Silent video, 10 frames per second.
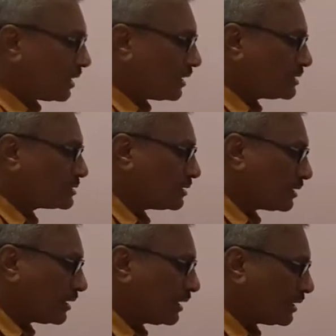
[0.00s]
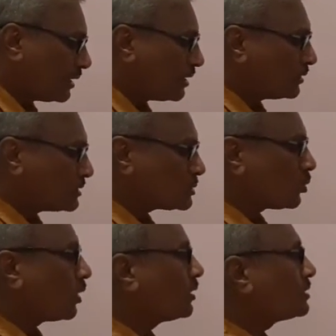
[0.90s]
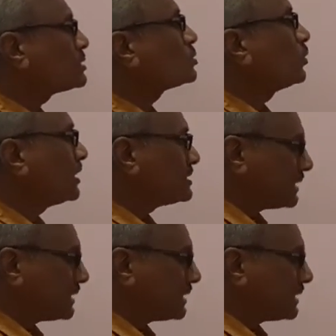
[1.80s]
is really the scholar student,